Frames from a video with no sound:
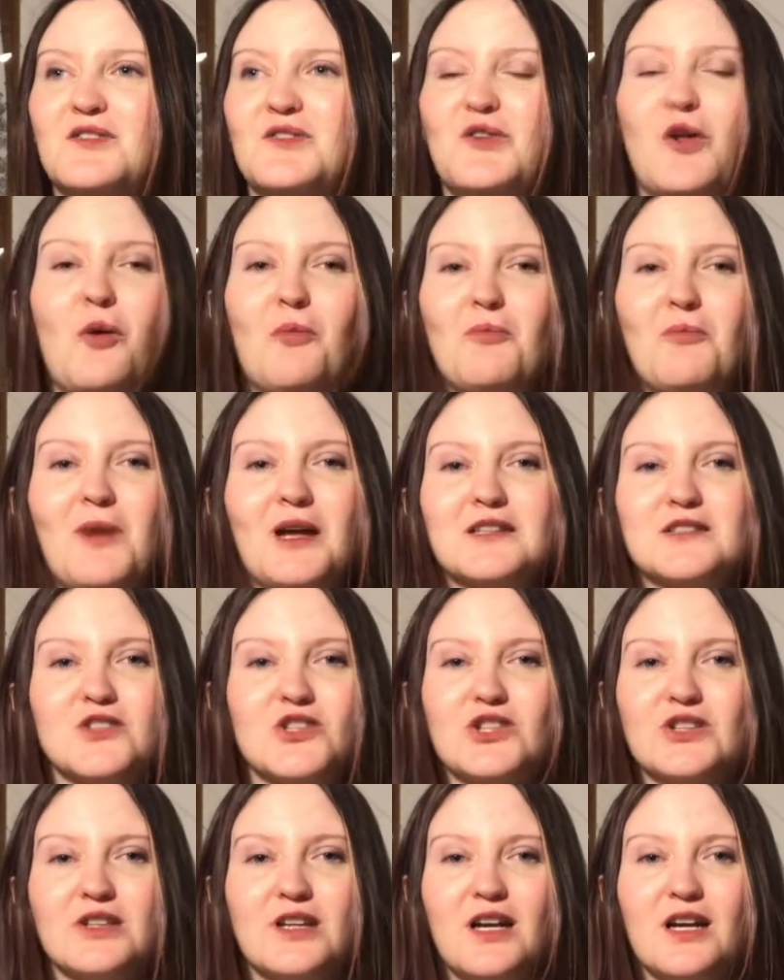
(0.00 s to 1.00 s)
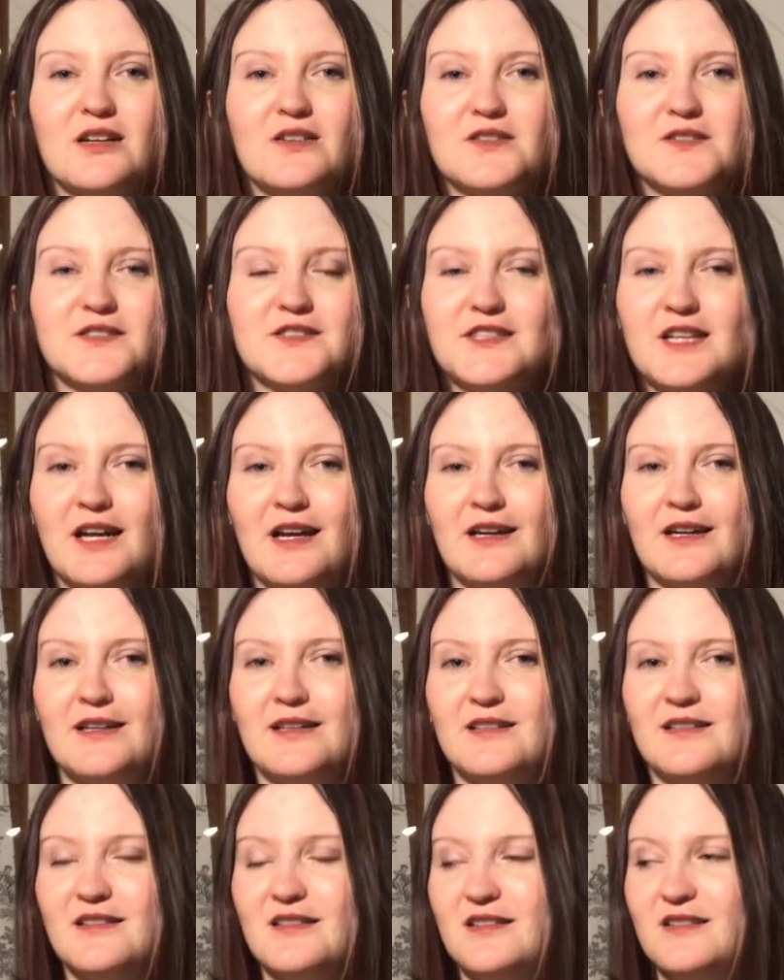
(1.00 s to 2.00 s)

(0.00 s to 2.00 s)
not much that I could say